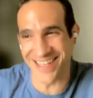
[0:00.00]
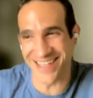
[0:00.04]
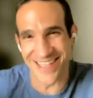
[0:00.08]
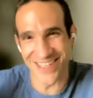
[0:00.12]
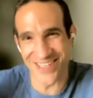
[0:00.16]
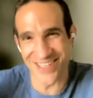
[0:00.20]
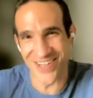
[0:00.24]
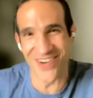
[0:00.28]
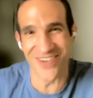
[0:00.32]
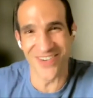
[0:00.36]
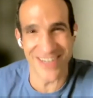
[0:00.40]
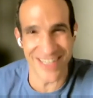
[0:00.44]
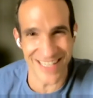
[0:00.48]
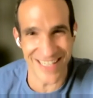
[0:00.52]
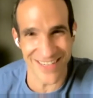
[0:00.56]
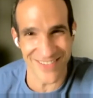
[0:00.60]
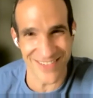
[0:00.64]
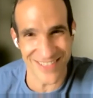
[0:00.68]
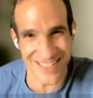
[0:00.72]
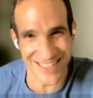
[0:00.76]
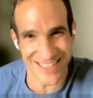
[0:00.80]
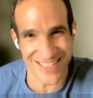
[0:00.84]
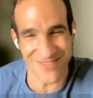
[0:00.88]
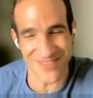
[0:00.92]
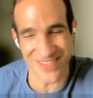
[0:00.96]
You don't want to give it
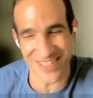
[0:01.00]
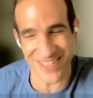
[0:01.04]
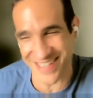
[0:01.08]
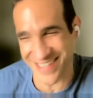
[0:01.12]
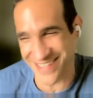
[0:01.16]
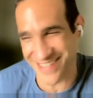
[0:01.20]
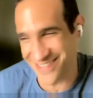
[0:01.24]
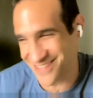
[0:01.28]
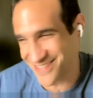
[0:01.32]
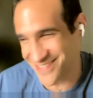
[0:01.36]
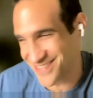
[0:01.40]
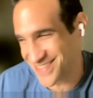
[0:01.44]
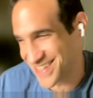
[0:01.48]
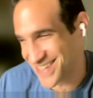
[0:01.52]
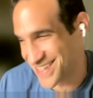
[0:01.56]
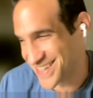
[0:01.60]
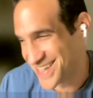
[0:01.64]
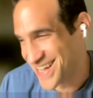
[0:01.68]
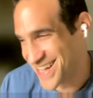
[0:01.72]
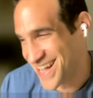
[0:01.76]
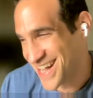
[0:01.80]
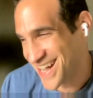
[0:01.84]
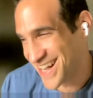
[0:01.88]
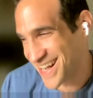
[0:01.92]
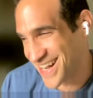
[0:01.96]
to something you
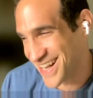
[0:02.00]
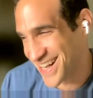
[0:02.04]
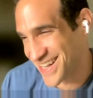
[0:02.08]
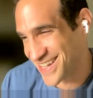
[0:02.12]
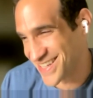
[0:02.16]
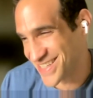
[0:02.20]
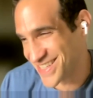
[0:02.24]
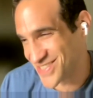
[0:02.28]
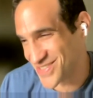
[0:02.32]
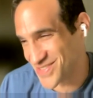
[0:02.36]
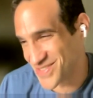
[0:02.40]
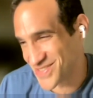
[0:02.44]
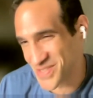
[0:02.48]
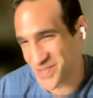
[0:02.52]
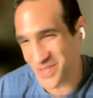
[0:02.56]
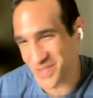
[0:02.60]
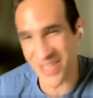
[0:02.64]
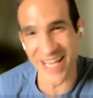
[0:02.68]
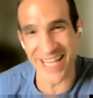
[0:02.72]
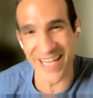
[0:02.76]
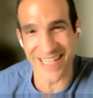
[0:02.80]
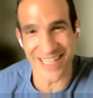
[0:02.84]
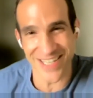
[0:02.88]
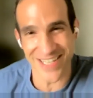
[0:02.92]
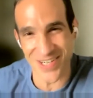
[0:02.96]
like.